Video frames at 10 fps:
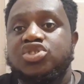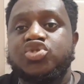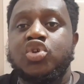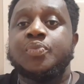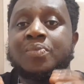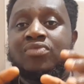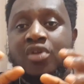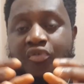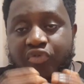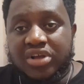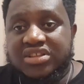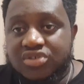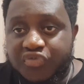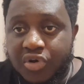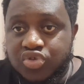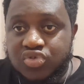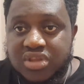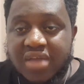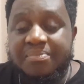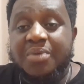So for
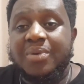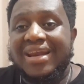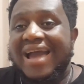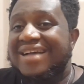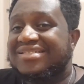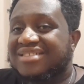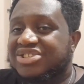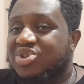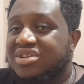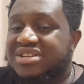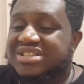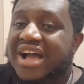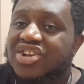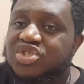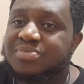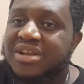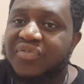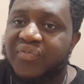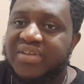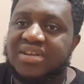today, Big Brother has rationed this housemate
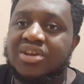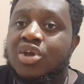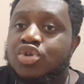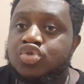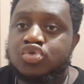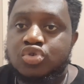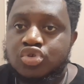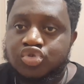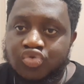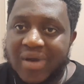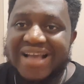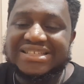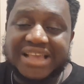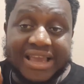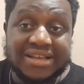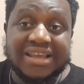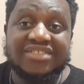feeding to twice a day.